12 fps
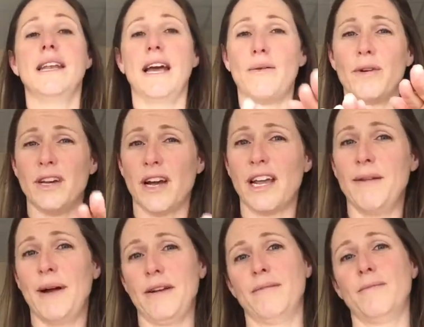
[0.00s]
Now we're
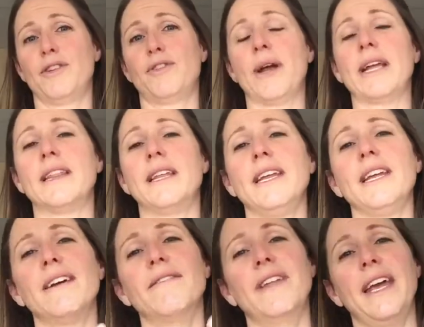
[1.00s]
talking about some
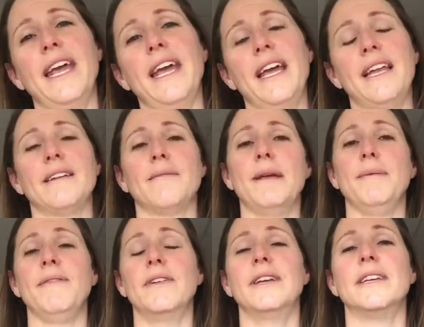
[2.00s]
strengthening of the hands,
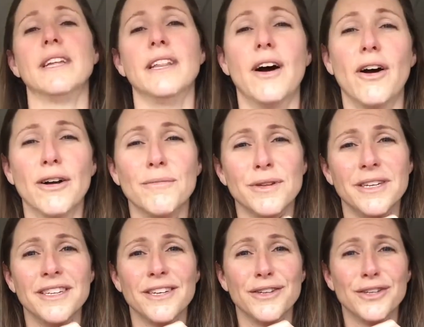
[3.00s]
maybe even into the arms
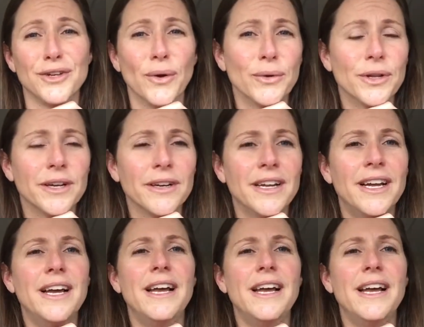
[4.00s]
and into the shoulder.